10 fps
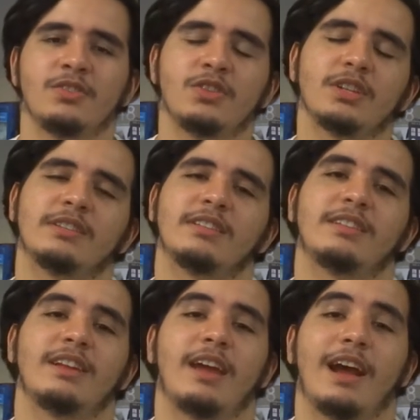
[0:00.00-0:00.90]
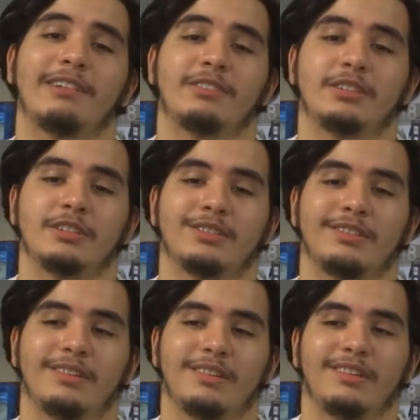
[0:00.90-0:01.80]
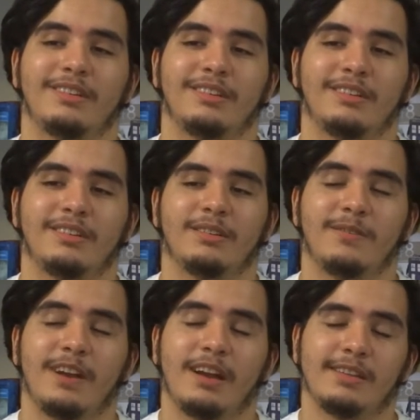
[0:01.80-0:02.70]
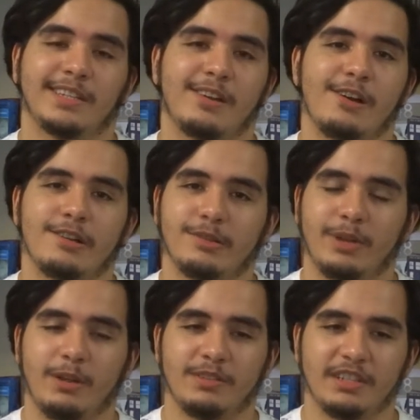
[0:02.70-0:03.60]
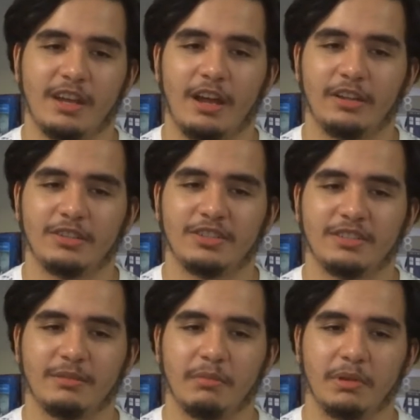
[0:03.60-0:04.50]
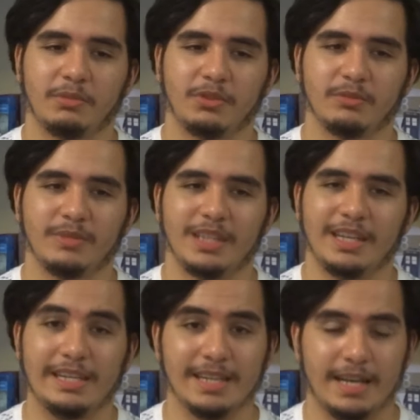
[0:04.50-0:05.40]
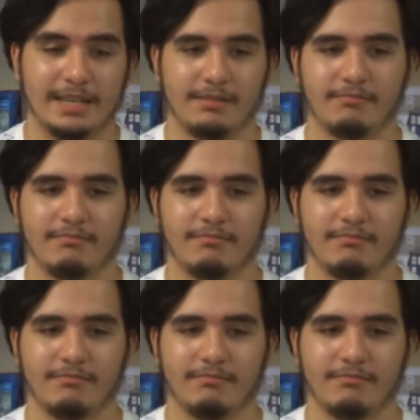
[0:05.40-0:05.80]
just the day after, when I got the call when I was in college and mom told me that he died.